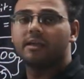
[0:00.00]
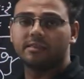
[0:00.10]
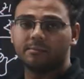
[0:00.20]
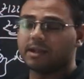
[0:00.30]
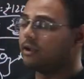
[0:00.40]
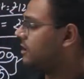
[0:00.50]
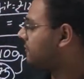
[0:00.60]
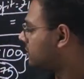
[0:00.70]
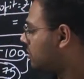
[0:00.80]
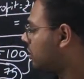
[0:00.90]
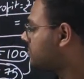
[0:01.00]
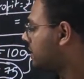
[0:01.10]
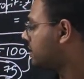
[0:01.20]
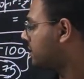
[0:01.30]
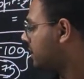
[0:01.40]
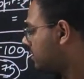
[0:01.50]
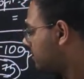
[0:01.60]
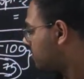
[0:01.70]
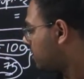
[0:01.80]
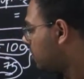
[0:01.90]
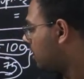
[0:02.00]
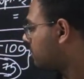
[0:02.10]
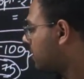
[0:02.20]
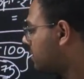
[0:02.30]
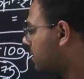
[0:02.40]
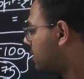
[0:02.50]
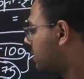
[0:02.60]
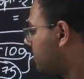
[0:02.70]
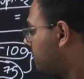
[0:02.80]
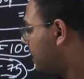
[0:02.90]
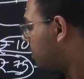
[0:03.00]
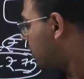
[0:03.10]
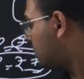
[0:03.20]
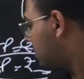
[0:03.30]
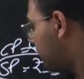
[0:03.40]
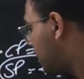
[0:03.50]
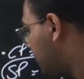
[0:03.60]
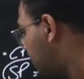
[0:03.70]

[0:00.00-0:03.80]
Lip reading: Similarly, for the loss percentage is given by loss divided